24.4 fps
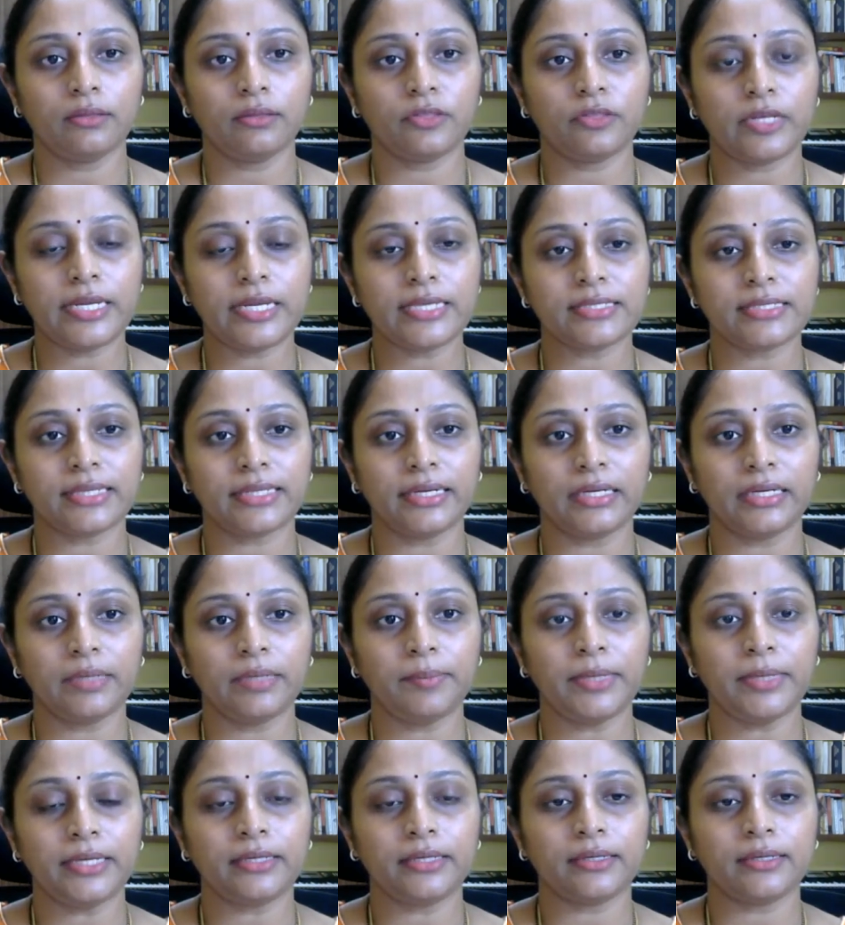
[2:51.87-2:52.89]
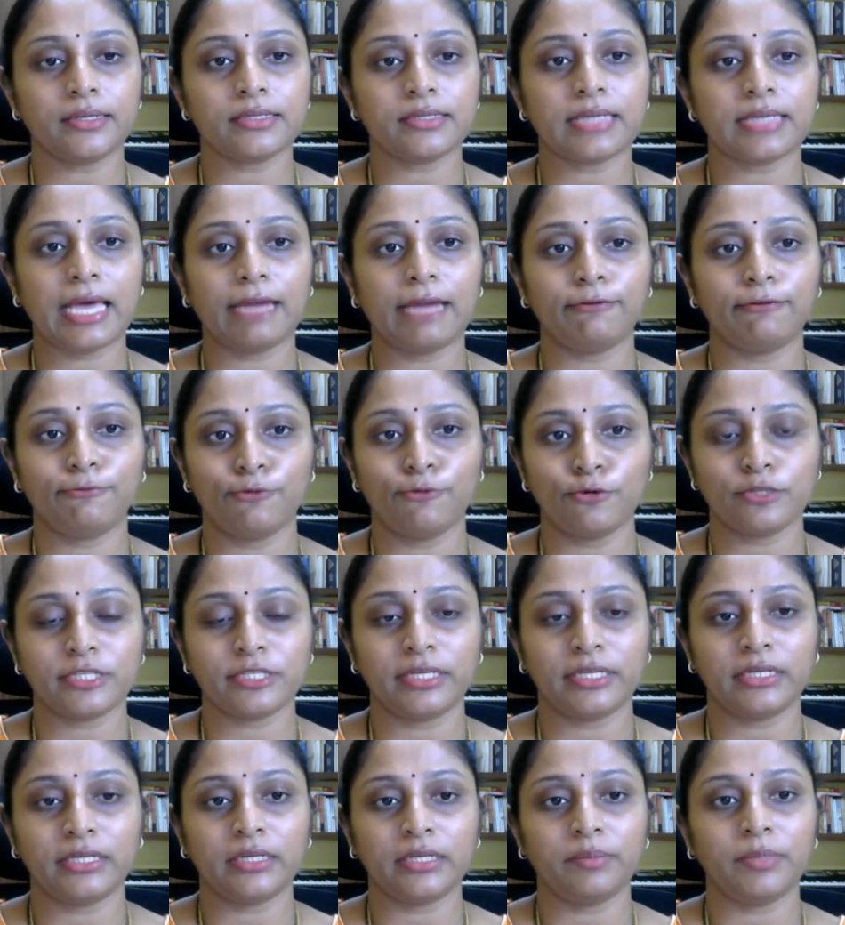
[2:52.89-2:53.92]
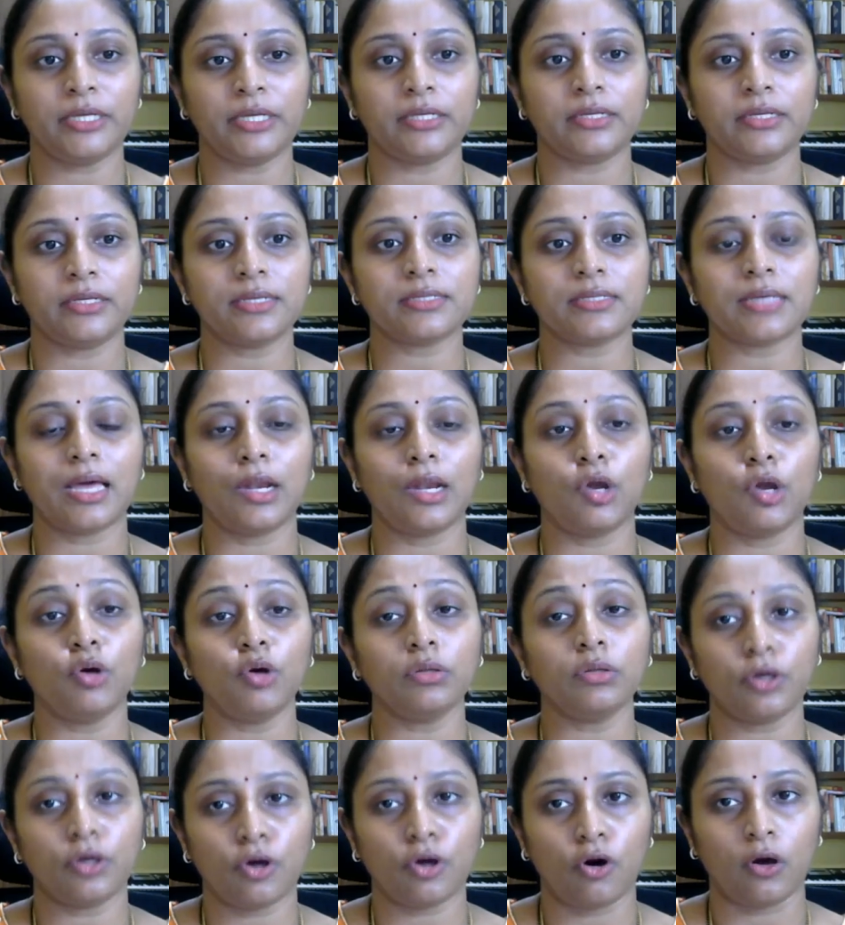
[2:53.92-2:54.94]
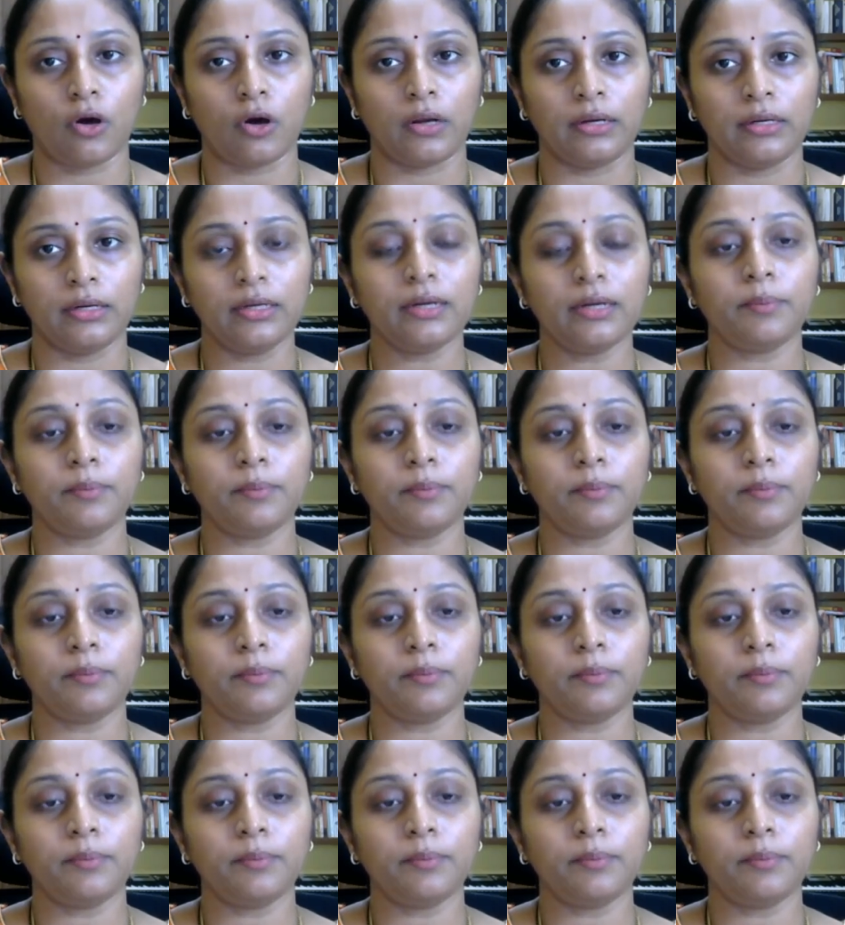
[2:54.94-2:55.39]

3 centimeters and 4 centimeters along the corner